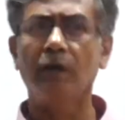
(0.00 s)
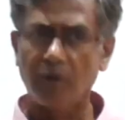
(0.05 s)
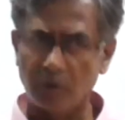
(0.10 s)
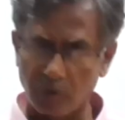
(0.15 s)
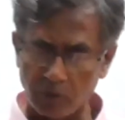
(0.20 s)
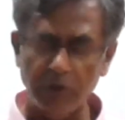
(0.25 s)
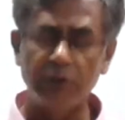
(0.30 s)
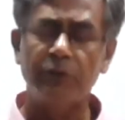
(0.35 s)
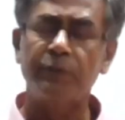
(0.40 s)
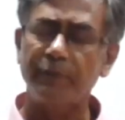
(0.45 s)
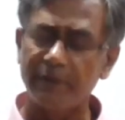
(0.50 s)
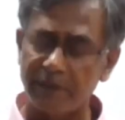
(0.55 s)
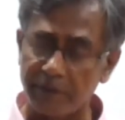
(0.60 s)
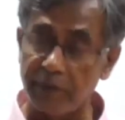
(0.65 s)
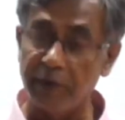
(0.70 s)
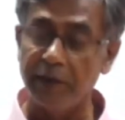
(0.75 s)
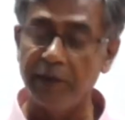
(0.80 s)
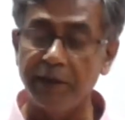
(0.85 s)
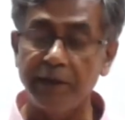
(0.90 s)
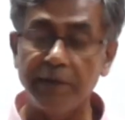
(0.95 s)
only
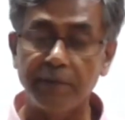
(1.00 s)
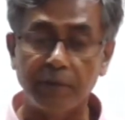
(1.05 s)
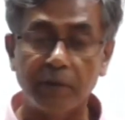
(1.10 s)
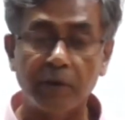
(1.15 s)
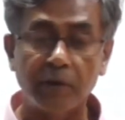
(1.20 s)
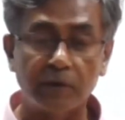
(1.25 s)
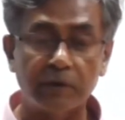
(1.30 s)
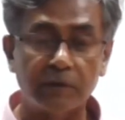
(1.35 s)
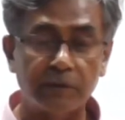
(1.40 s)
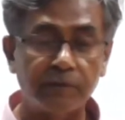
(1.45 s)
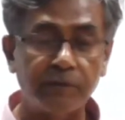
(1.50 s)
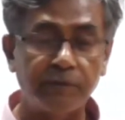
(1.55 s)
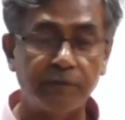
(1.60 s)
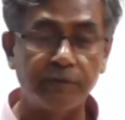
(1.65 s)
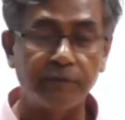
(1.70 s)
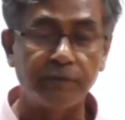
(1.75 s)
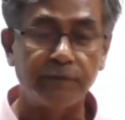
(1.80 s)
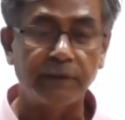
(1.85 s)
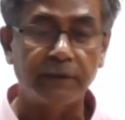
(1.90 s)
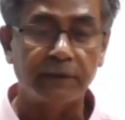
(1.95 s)
specific heat, because
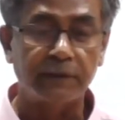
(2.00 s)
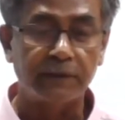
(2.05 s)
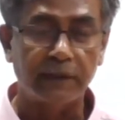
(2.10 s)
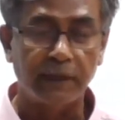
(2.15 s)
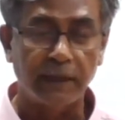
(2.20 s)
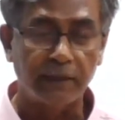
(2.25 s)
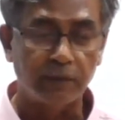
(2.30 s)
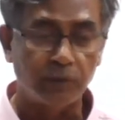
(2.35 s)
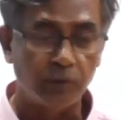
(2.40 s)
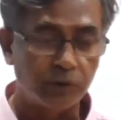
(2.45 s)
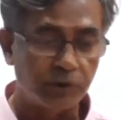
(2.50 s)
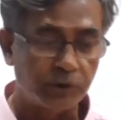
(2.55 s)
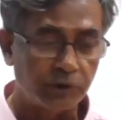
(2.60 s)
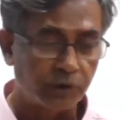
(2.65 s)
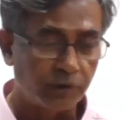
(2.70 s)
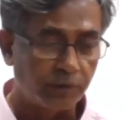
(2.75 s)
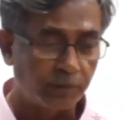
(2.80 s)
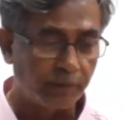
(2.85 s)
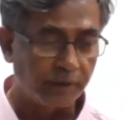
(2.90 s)
first calculation of